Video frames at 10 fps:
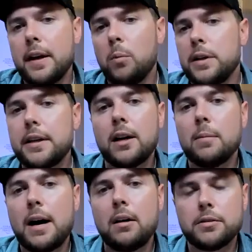that we care
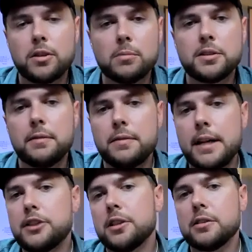about in terms of
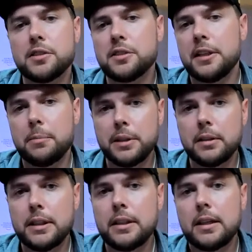nature and
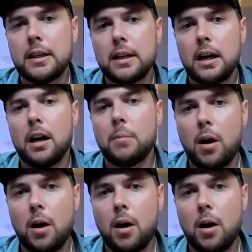sustainability um,